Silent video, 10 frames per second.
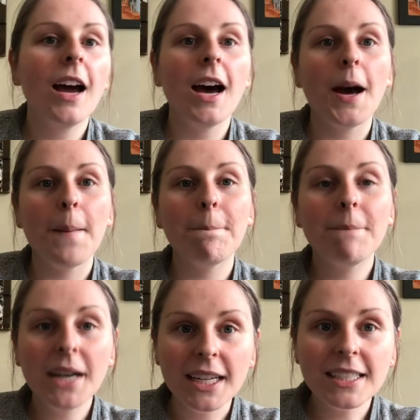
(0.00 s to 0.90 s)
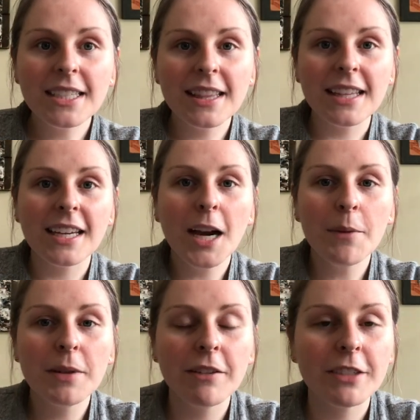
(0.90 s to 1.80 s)
Um, but the
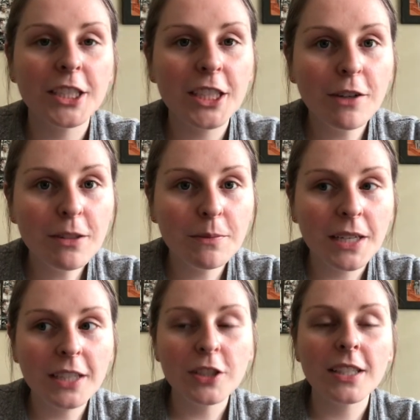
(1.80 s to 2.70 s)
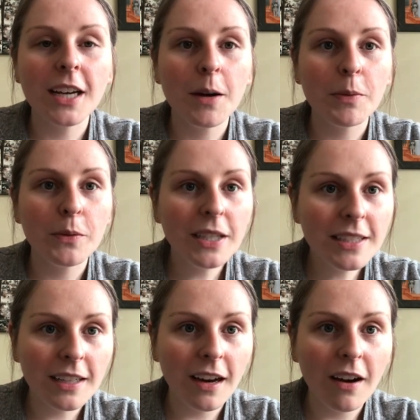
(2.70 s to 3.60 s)
company reached out to me just a couple weeks
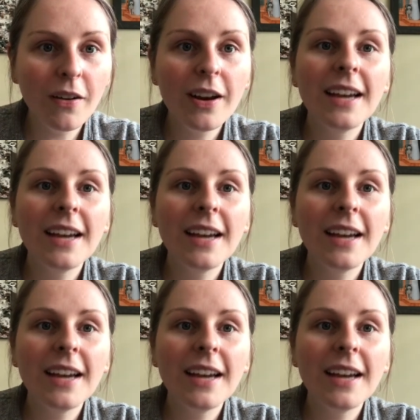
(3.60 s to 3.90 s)
ago,